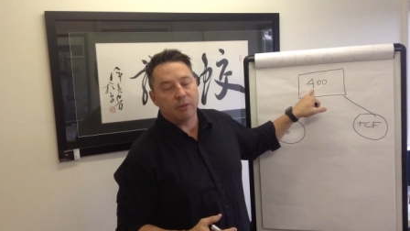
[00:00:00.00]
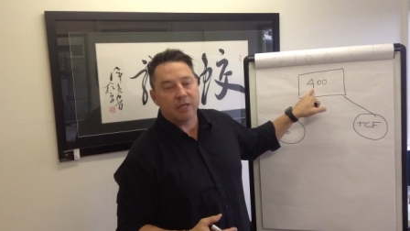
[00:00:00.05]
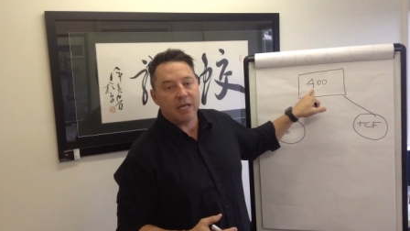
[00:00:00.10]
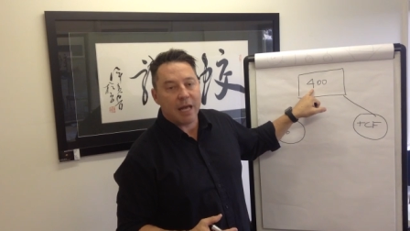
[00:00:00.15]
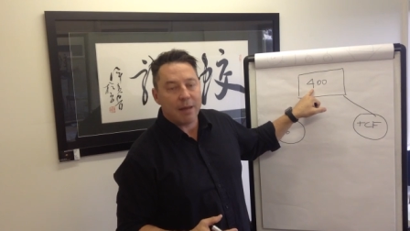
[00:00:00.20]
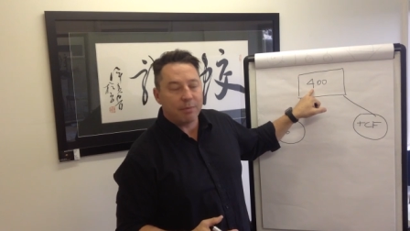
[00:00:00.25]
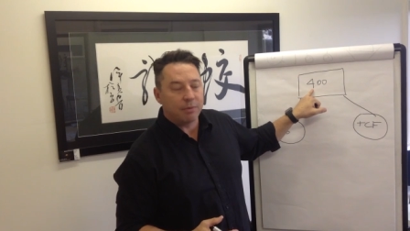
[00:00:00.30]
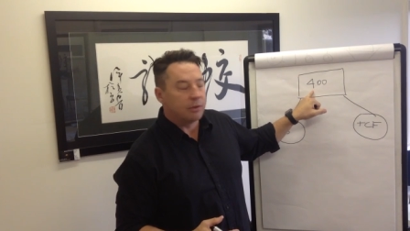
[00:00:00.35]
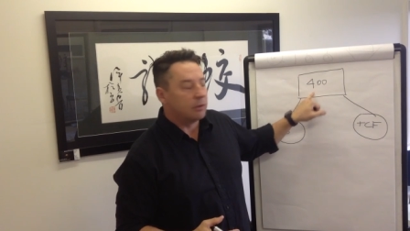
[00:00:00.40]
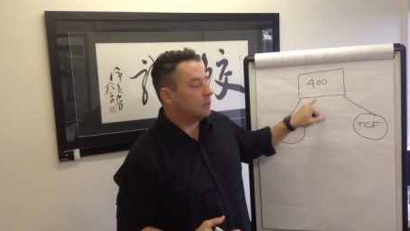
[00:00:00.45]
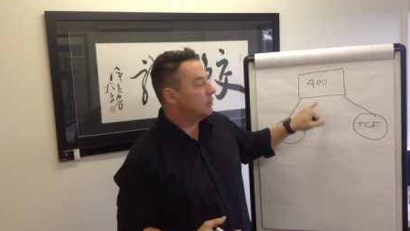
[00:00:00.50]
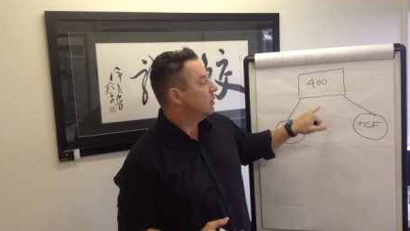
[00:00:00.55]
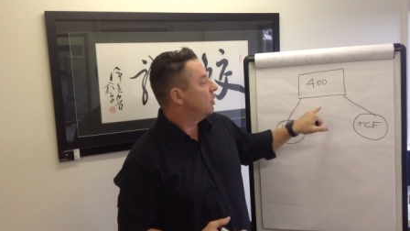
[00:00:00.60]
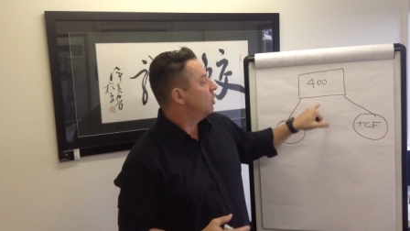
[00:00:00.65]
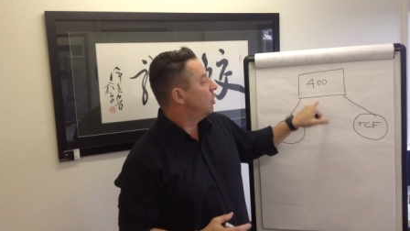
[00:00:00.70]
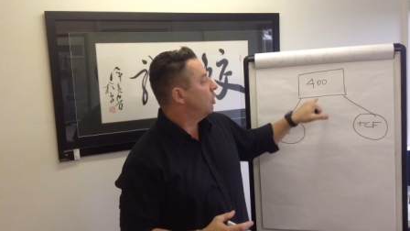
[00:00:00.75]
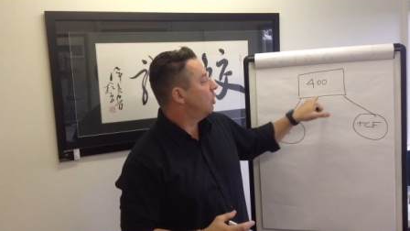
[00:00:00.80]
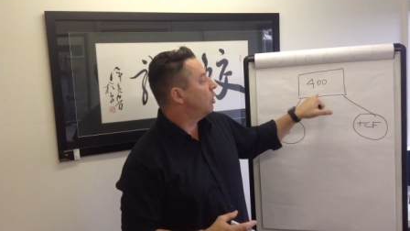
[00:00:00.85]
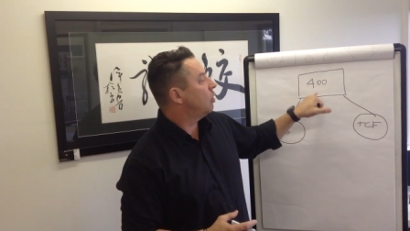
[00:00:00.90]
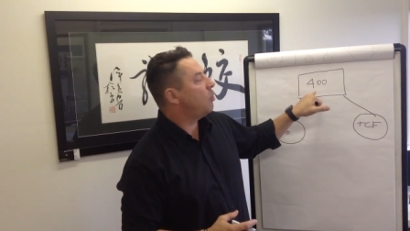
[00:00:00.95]
capital,
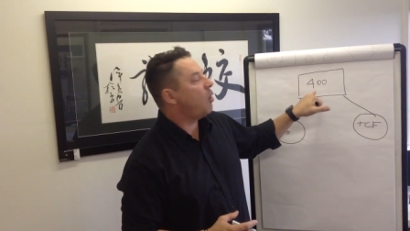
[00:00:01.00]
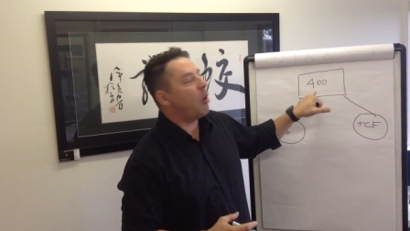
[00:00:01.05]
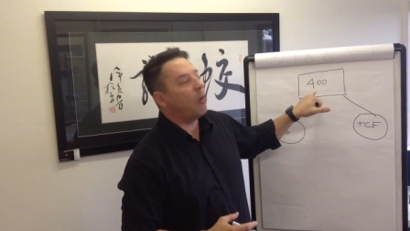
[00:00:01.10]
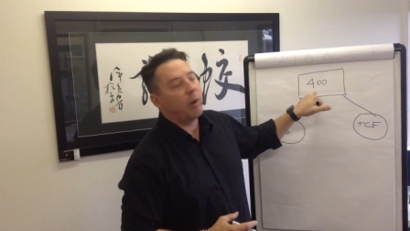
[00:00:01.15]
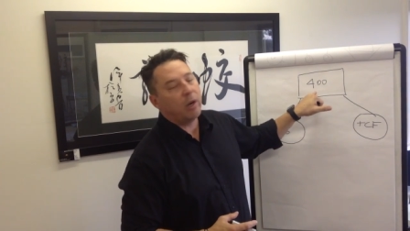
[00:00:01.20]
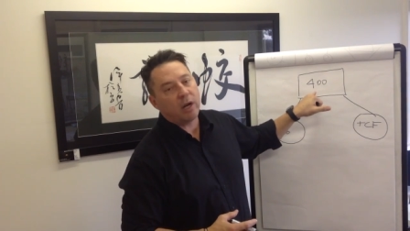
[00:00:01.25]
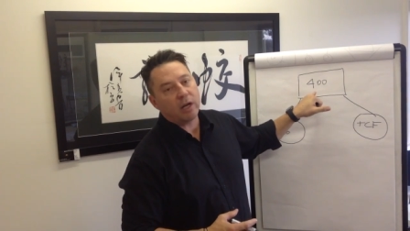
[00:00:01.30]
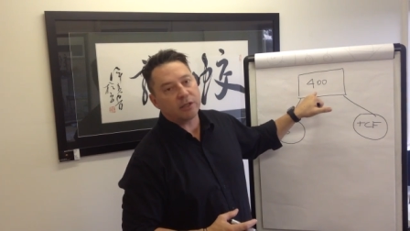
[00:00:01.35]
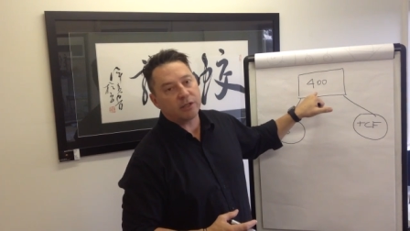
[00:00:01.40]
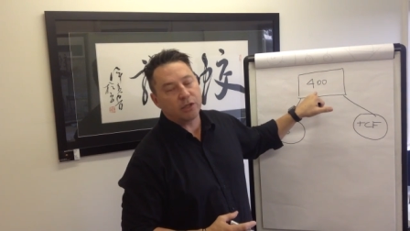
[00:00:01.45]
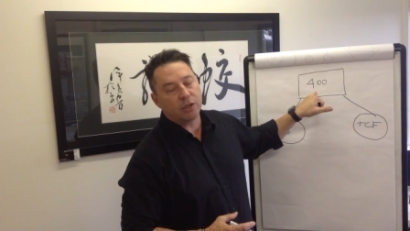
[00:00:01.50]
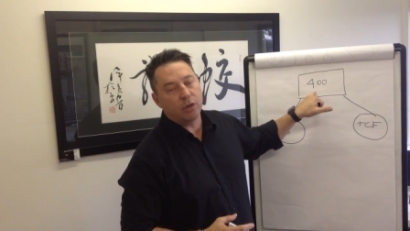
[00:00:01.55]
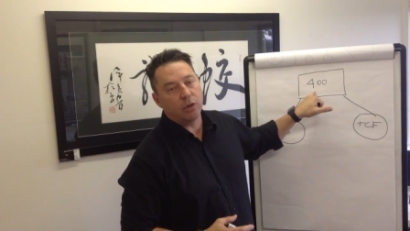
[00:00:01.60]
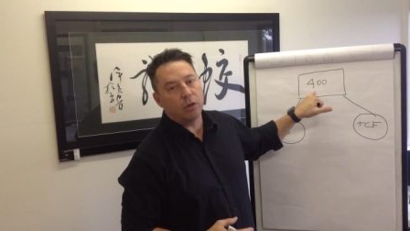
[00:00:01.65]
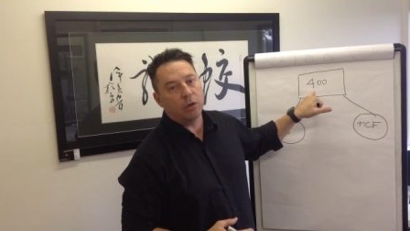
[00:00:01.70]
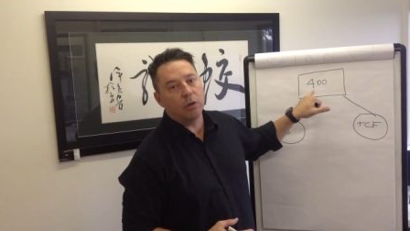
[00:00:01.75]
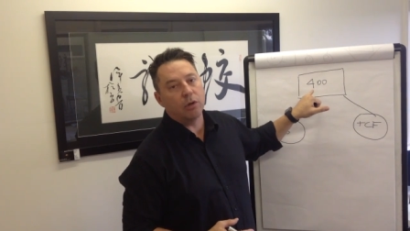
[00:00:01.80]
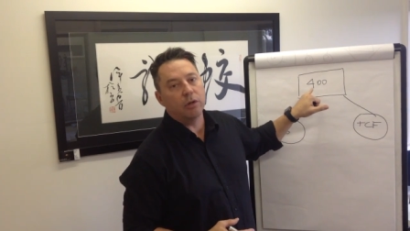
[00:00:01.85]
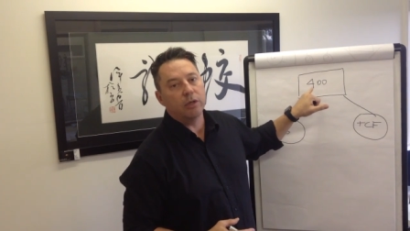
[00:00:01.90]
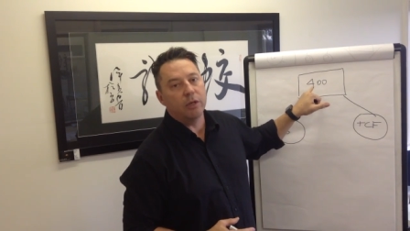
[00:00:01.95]
or what we like to
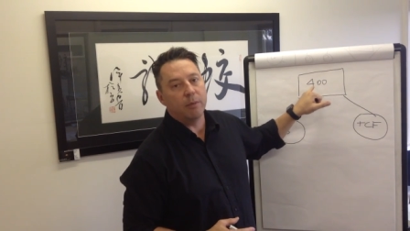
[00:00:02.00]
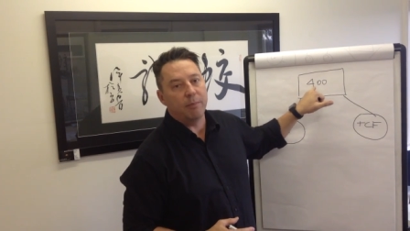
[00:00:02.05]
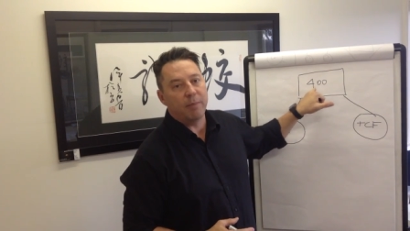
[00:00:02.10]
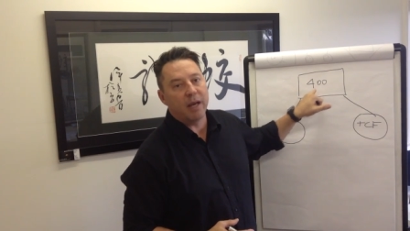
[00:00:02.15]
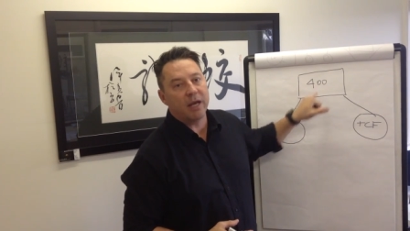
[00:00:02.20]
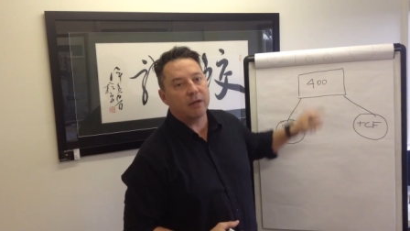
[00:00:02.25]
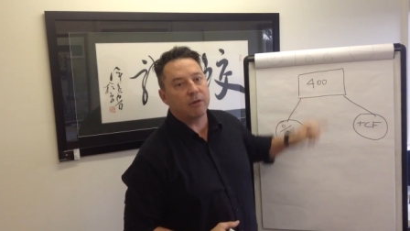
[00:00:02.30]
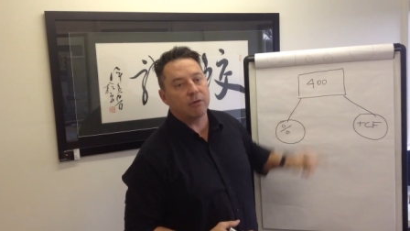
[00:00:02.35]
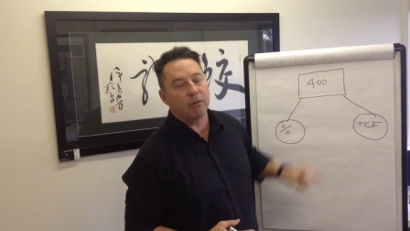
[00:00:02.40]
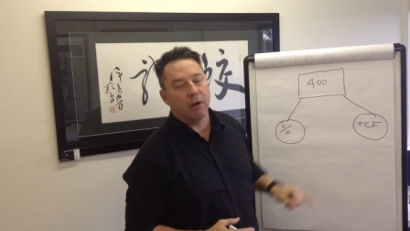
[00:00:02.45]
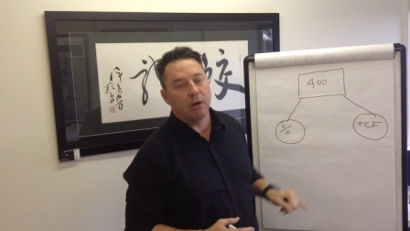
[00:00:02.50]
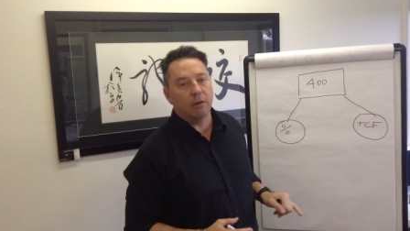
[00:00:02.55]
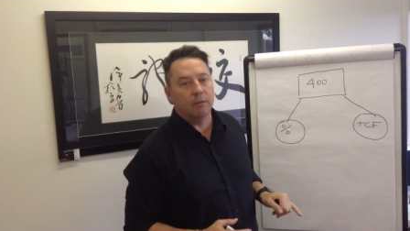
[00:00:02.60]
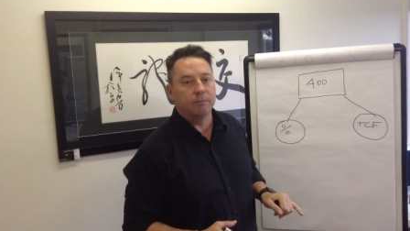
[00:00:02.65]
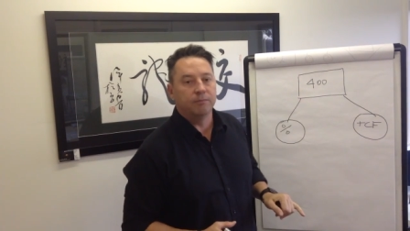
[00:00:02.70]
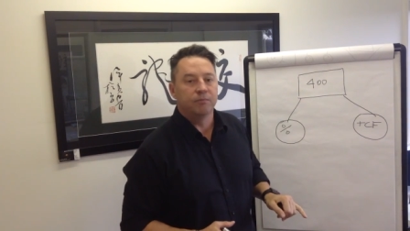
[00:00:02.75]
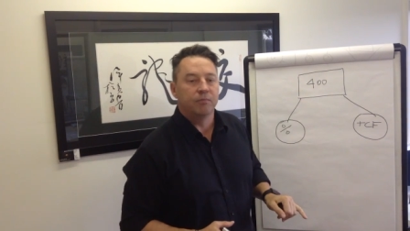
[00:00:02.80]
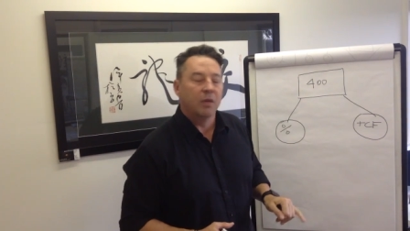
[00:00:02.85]
call your bankroll.